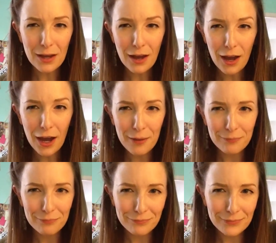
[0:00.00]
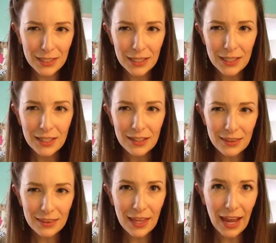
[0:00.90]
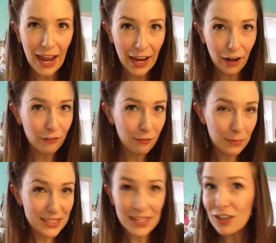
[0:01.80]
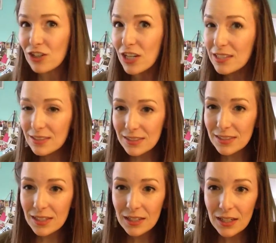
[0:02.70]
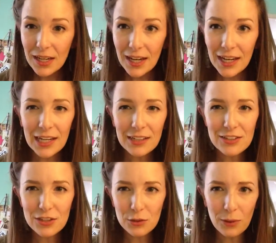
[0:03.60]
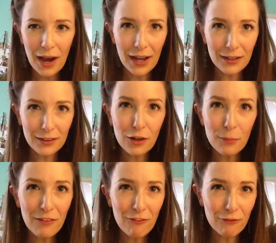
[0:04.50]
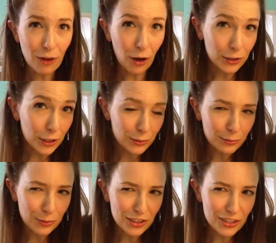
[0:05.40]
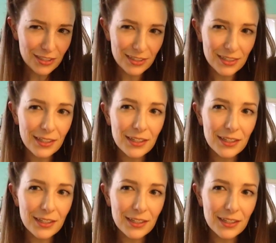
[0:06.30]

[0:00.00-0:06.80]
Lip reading: the hair from the sections, and to add a little bit of volume, which is